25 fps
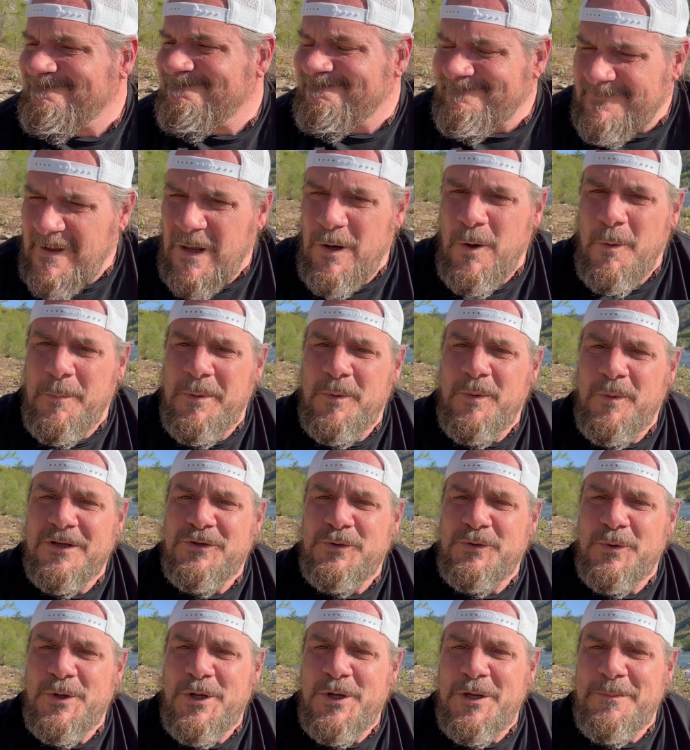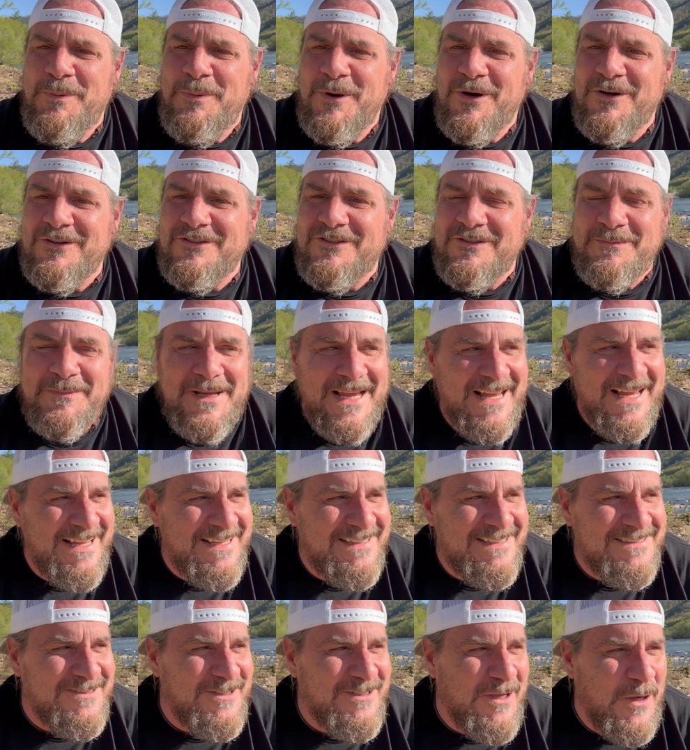hope it went to a good person,
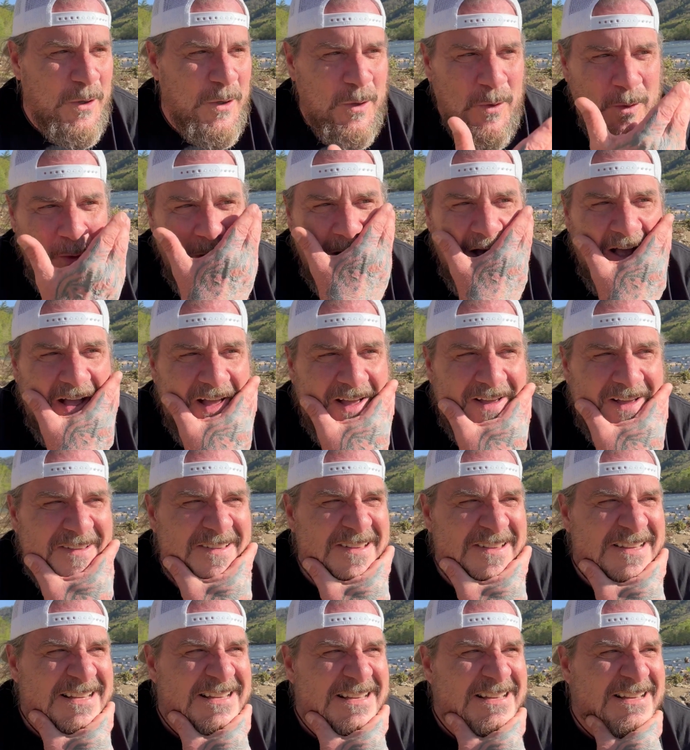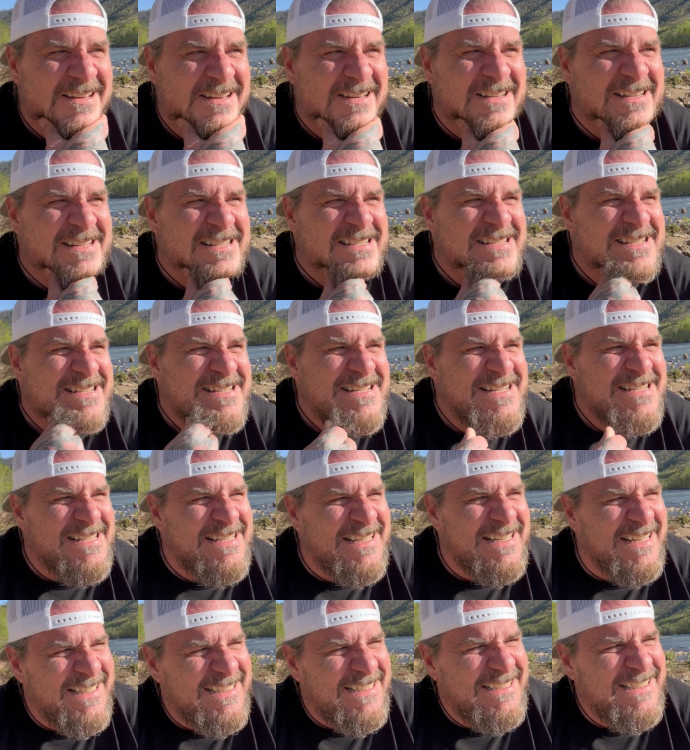man. So
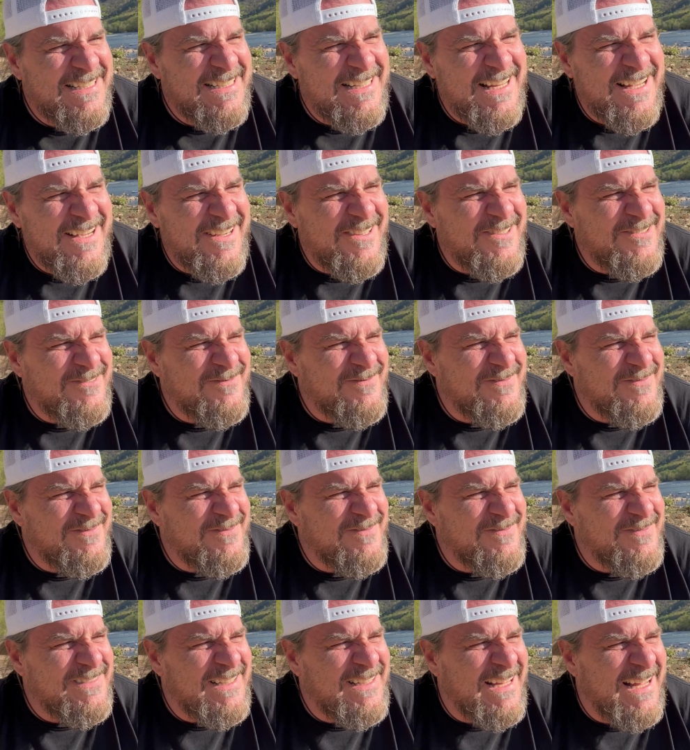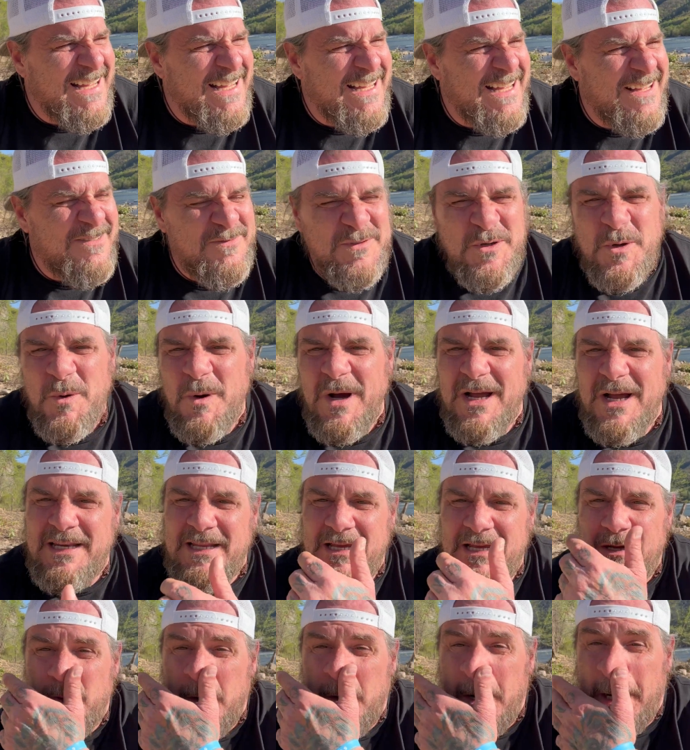you know, I have no
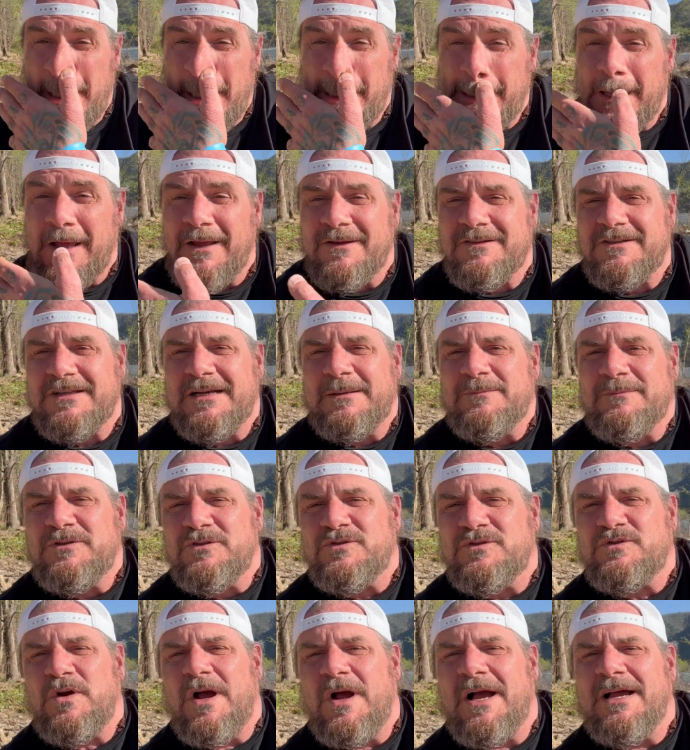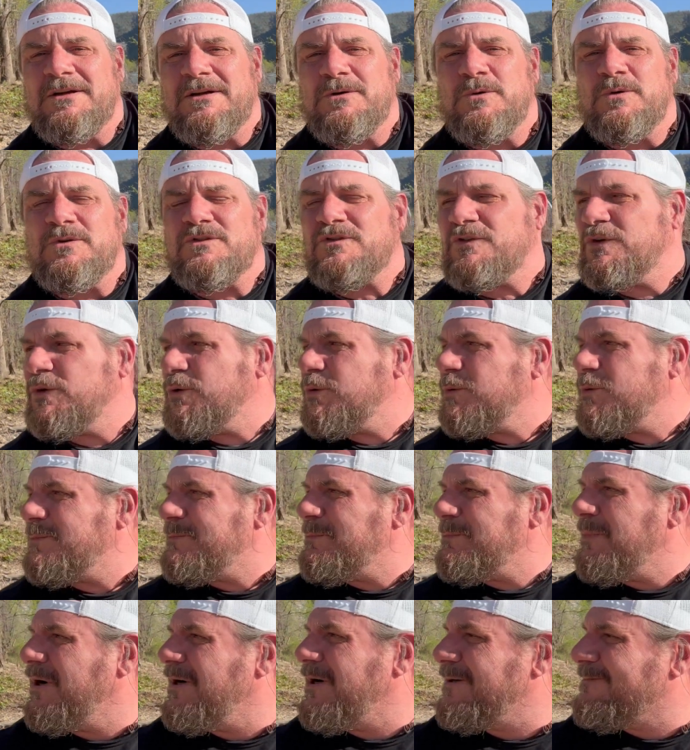idea where I lost it. I'm just trying to assume.
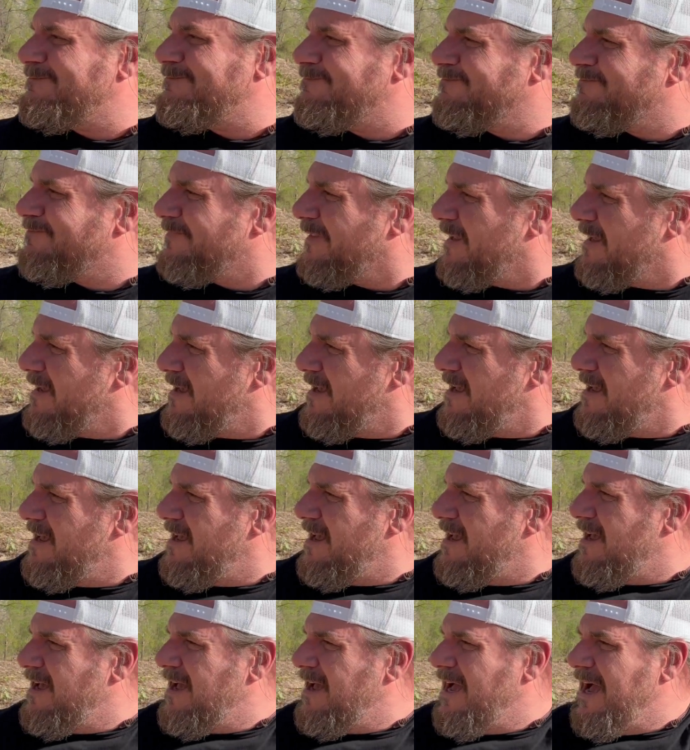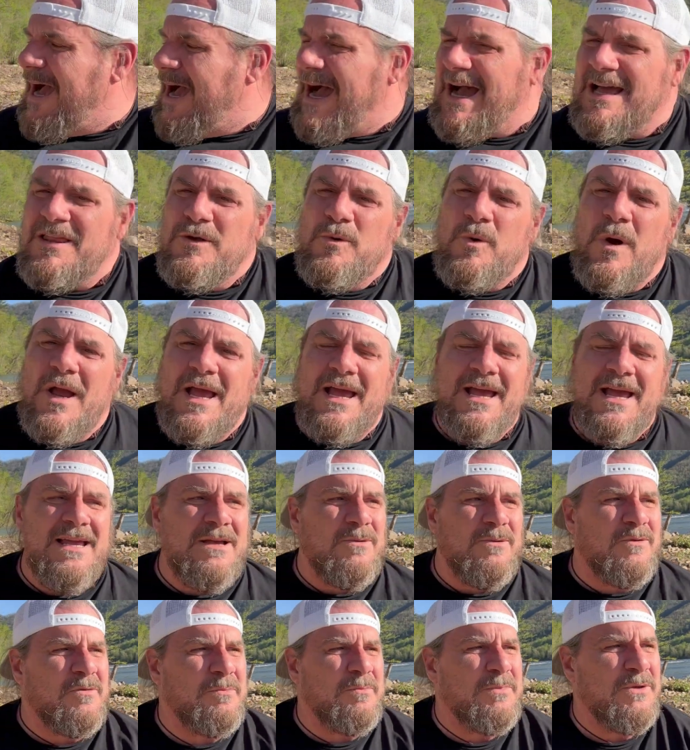But either way, it
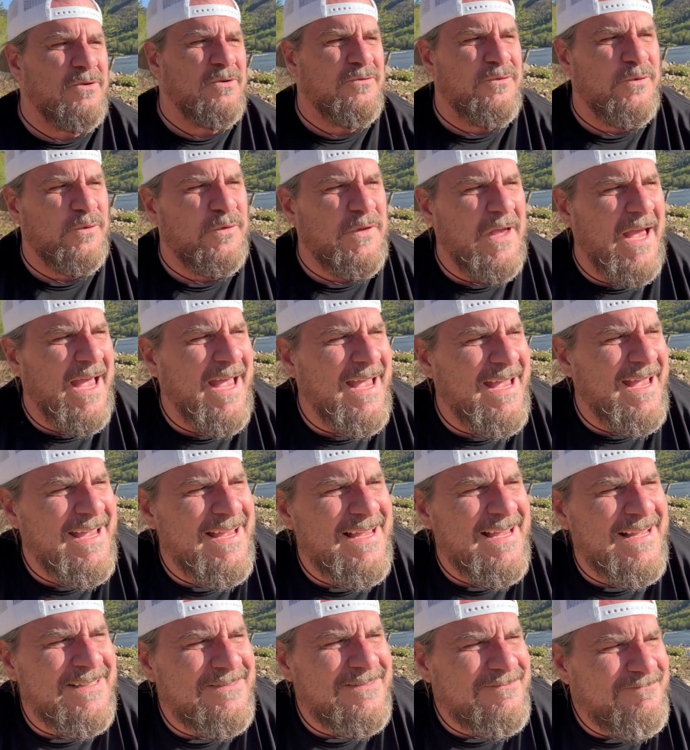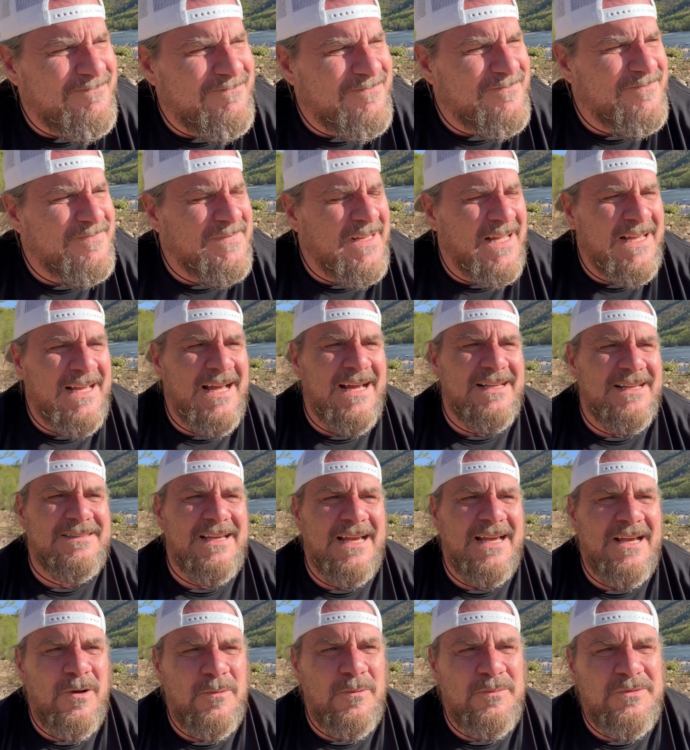was a beautiful day, and I got to
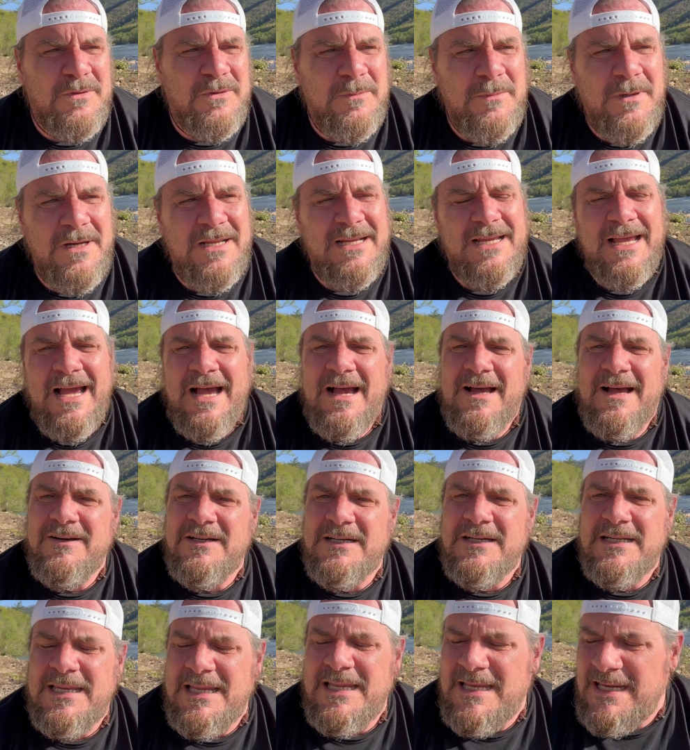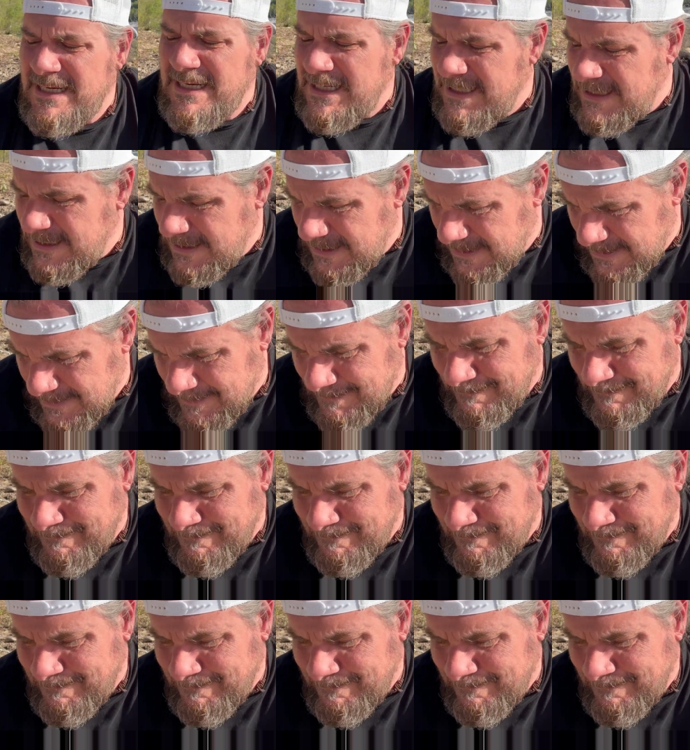help somebody out in need, and